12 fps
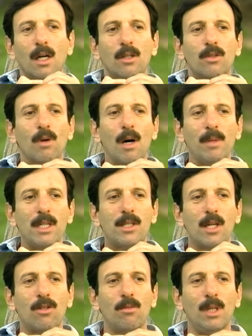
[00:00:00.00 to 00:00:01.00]
Swami
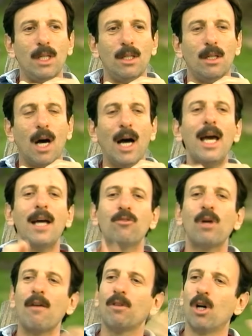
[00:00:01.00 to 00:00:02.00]
said to me, I had
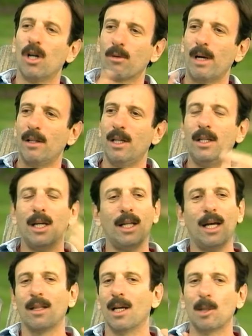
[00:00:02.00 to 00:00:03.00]
traveled all around India and
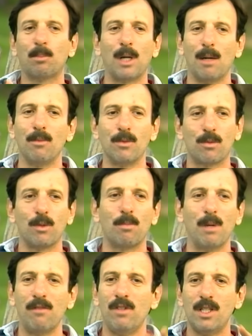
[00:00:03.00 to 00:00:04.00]
had a lot of problems with
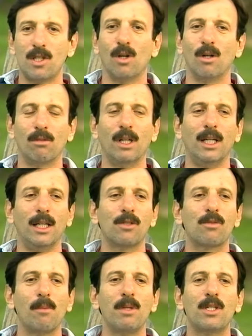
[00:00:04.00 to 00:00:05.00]
my visa already. And
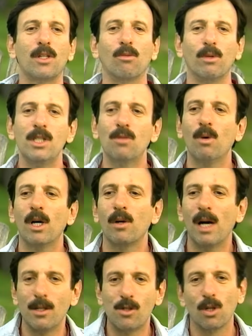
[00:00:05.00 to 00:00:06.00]
Swami said, the reason why you
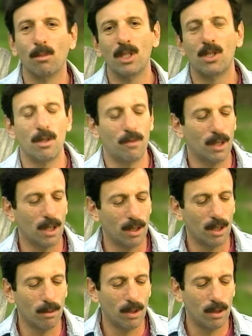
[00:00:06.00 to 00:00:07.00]
had so much
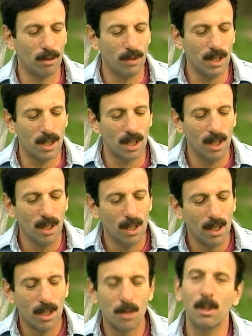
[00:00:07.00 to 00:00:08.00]
difficulty with your visa
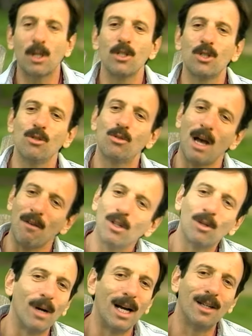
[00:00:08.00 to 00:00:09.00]
is because you
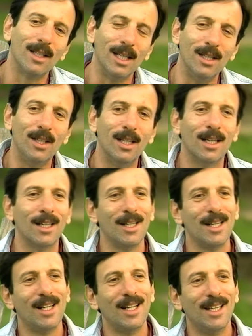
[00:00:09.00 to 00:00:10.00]
traveled around India.
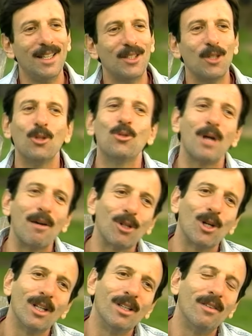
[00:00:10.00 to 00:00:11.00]
He said, you traveled
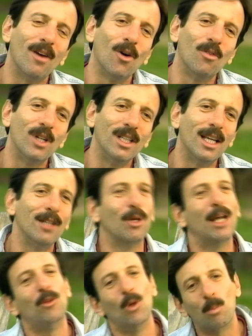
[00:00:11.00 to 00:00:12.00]
all in, over India and you
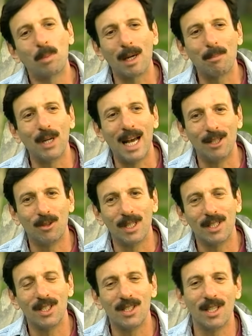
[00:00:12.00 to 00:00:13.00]
had no proper
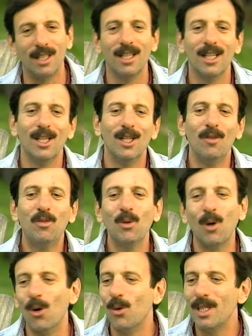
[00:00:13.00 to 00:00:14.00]
address. He said, if
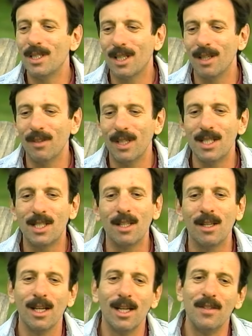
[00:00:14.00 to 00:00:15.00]
you always give, he said,
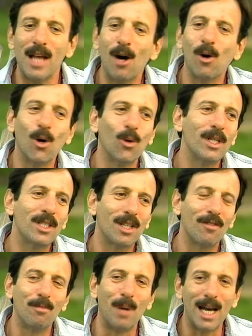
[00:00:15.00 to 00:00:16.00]
now always
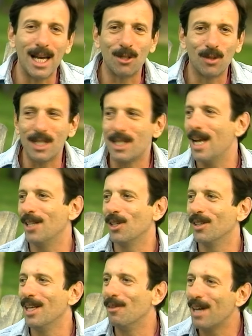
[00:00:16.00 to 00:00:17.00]
give my address and
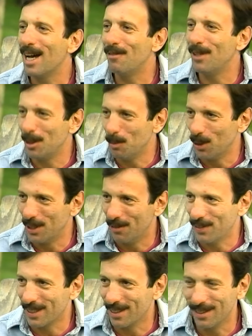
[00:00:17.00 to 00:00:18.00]
you'll never have any more
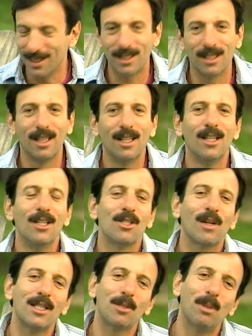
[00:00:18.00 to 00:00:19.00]
difficulties.
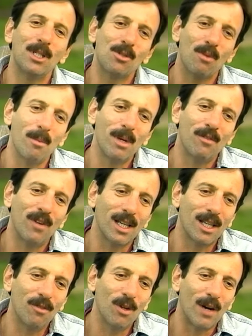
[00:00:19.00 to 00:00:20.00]
So I said, but Swami, if I
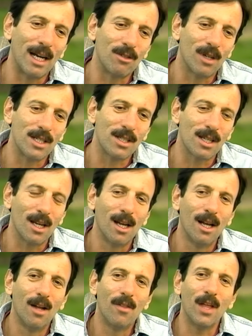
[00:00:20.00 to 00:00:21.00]
give your address,
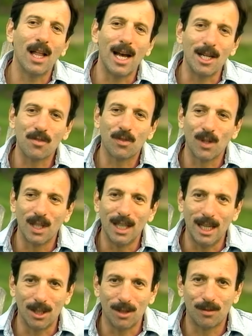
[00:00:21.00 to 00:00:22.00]
they'll ask for a
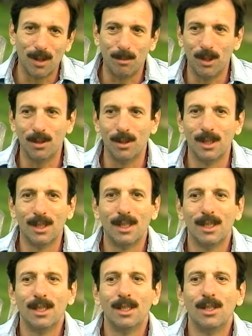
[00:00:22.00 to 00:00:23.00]
letter from you.
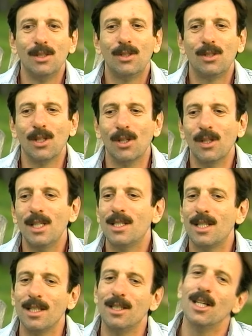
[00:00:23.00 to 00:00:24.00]
So he
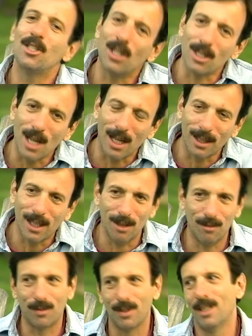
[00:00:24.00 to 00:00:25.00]
said, yes, yes, I'll give.